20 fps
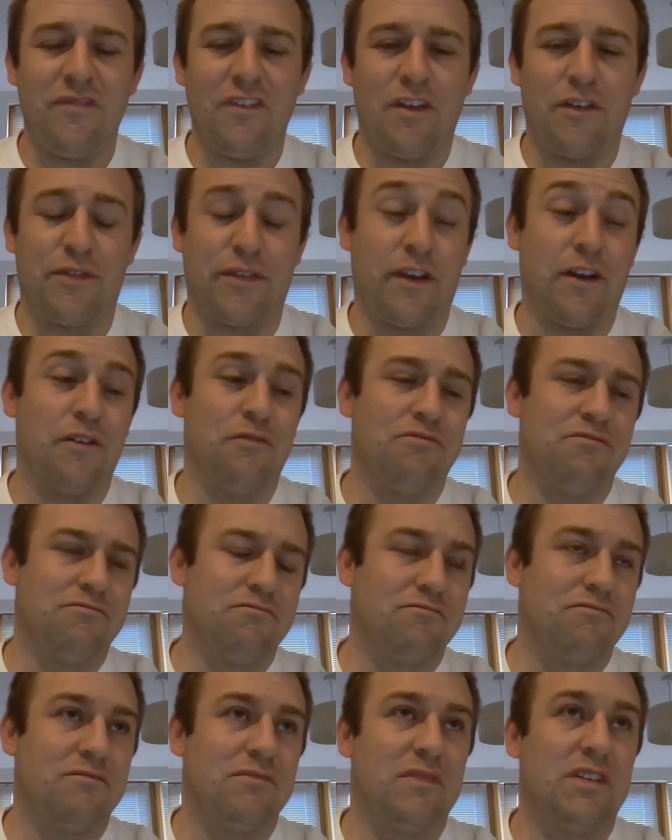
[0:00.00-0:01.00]
So,
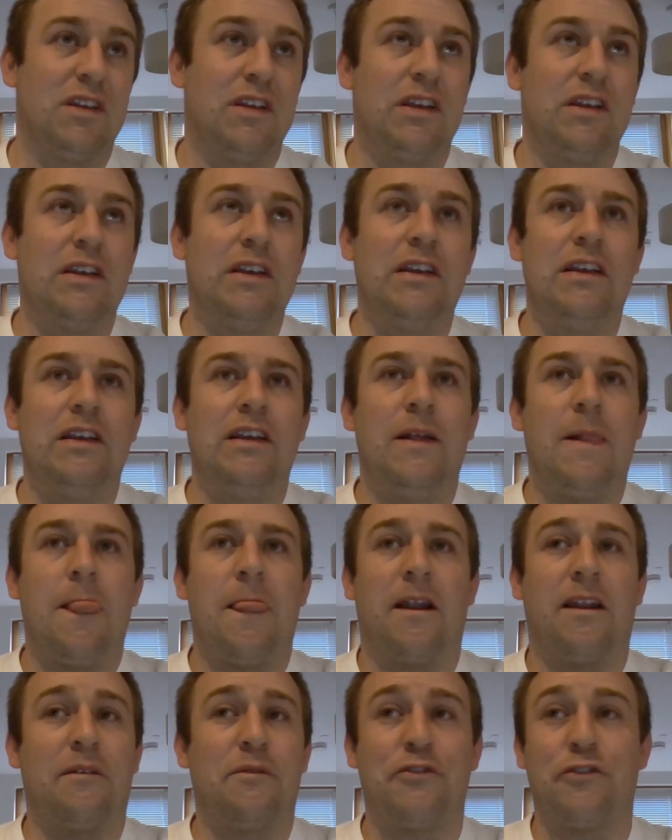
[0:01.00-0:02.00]

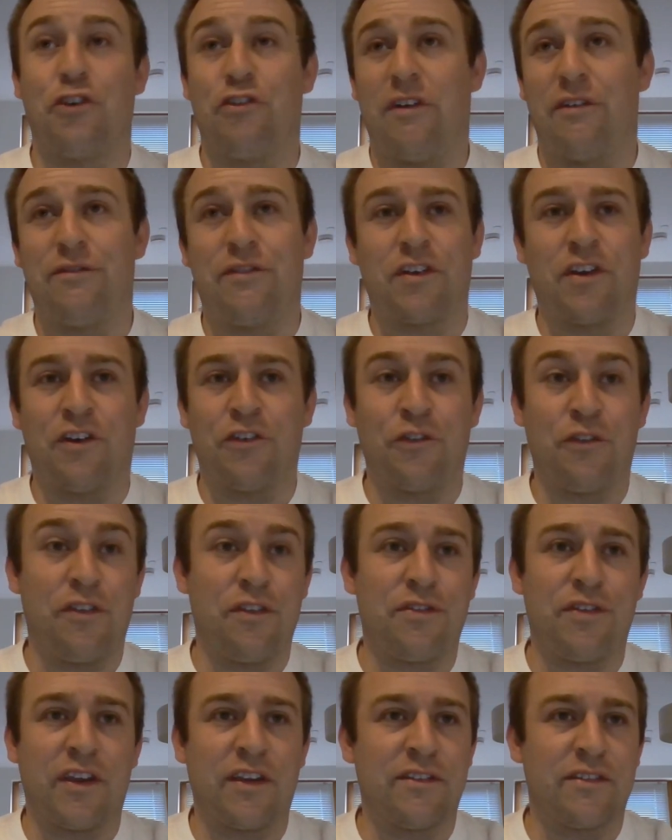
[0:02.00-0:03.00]
and I'm sure I've forgotten other
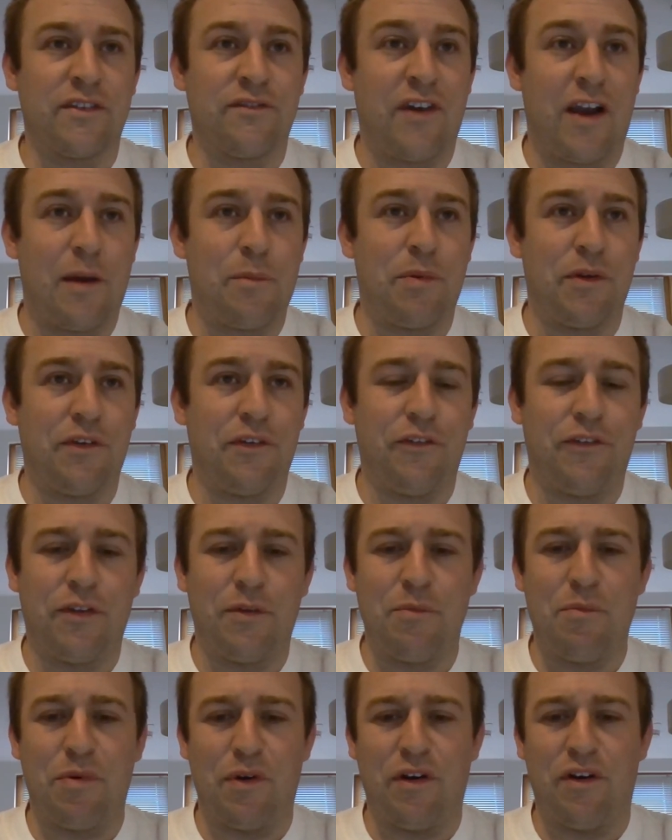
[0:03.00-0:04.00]
things that have happened,
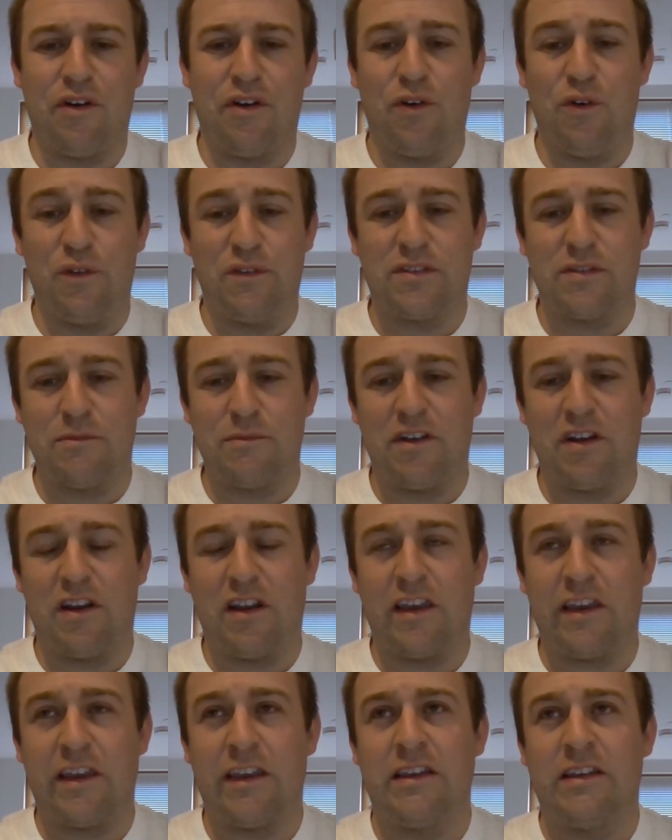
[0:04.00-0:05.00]
but
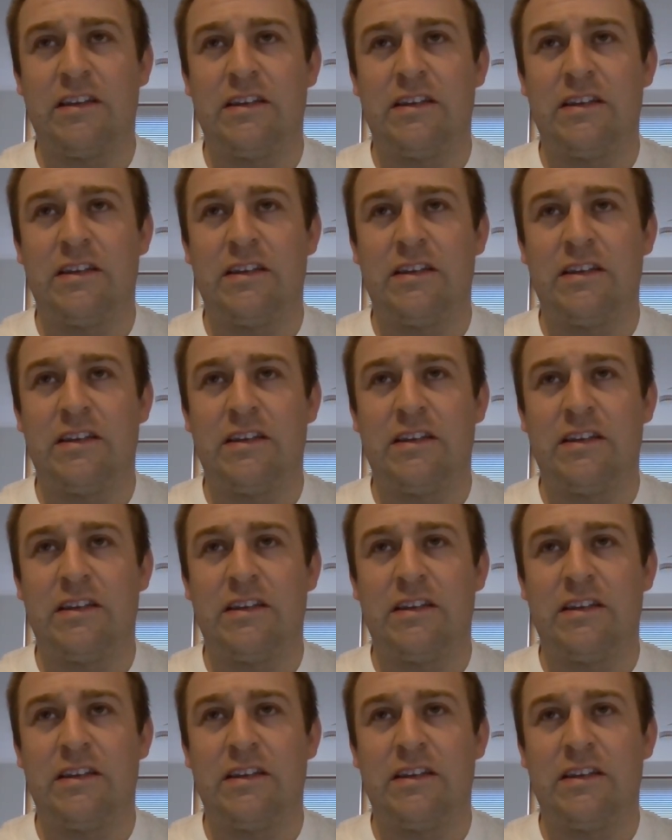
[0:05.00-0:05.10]
ultimately